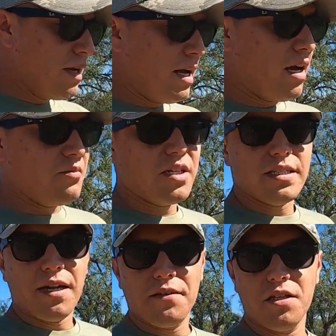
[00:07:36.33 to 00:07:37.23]
You can
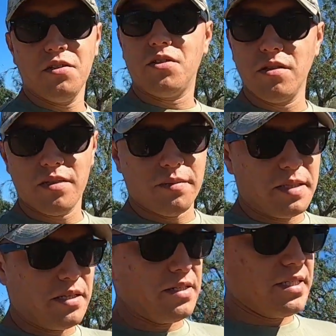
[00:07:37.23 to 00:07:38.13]
definitely do 2
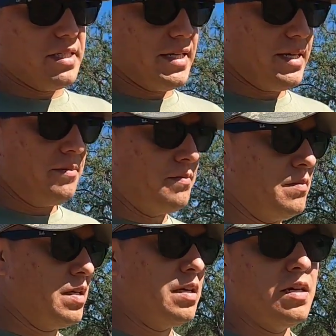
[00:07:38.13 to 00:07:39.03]
cemeteries in a day.
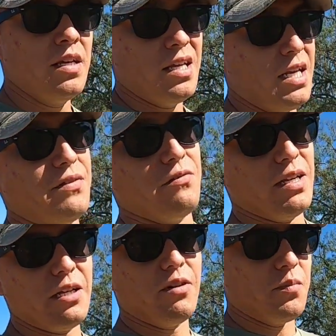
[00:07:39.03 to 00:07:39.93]
And if you
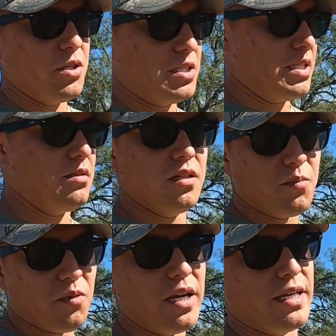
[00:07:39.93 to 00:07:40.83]
really want to push it, you
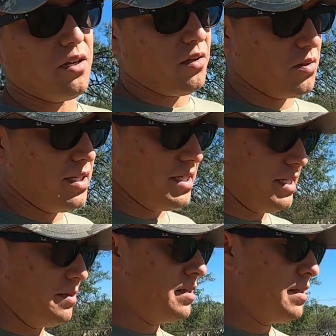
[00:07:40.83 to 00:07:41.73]
could probably get all 3
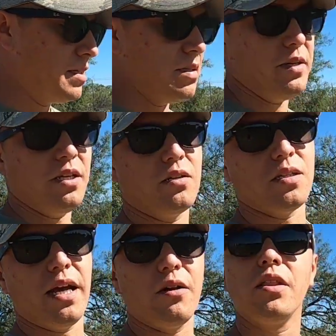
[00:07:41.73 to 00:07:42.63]
done, depending on
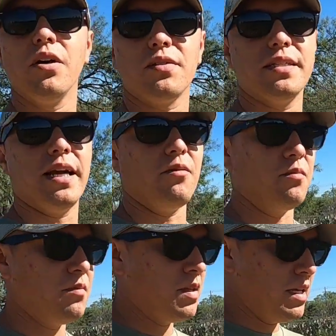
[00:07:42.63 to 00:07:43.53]
how close and how
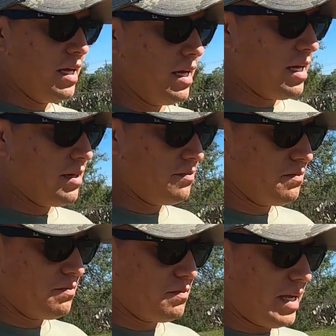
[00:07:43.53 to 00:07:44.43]

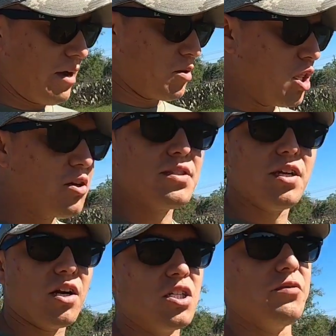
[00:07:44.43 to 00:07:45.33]
close they
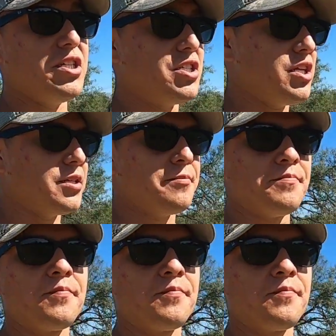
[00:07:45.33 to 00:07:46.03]
are to each other.